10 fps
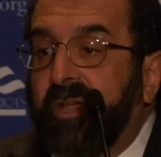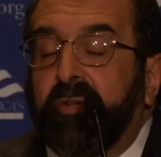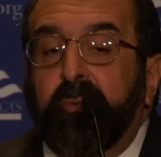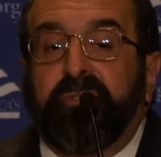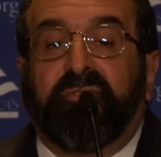
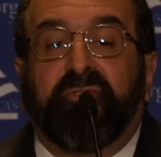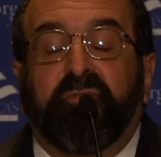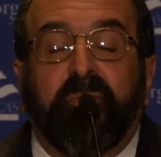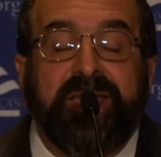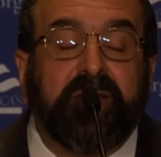who was
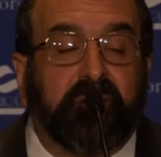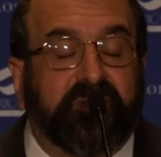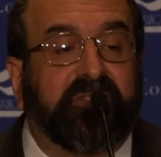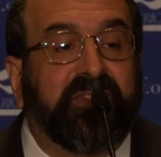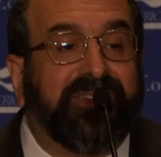
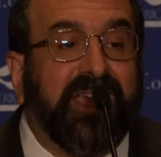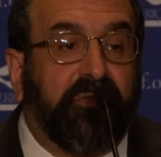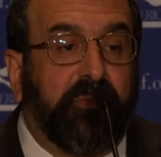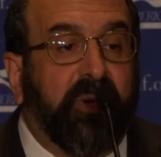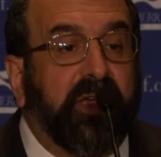strangled to
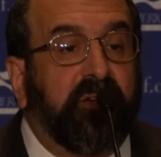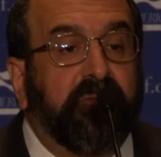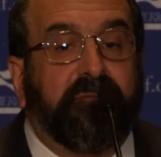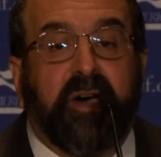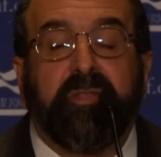death by
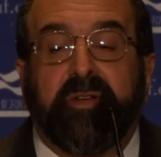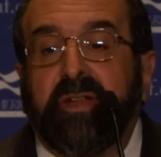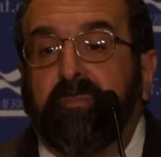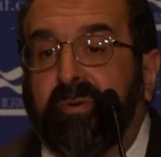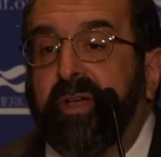her father
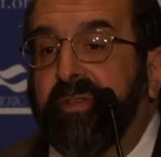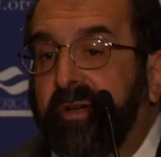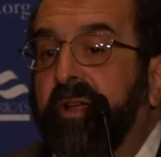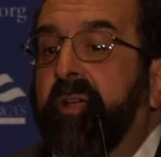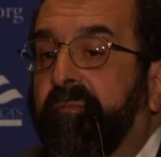and
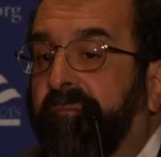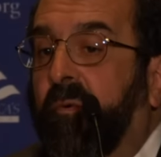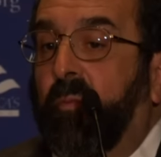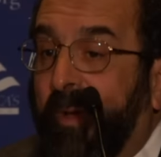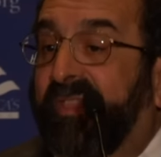brother
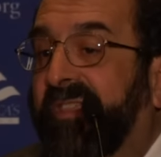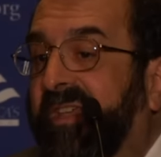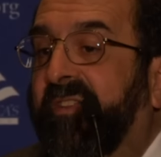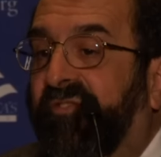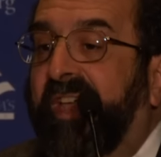for, with the
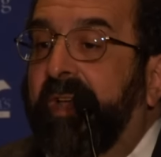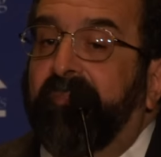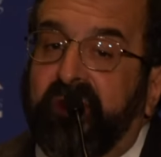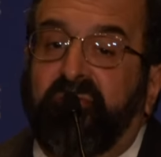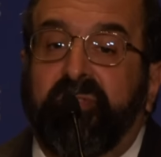
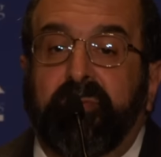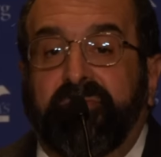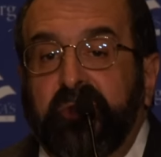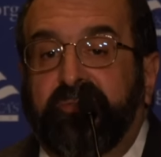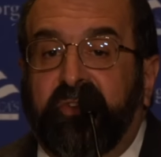hijab that she
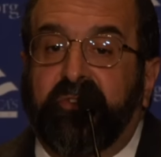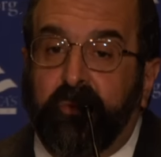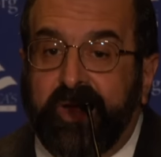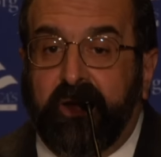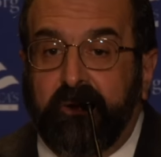refused to
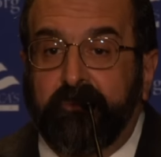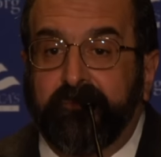wear.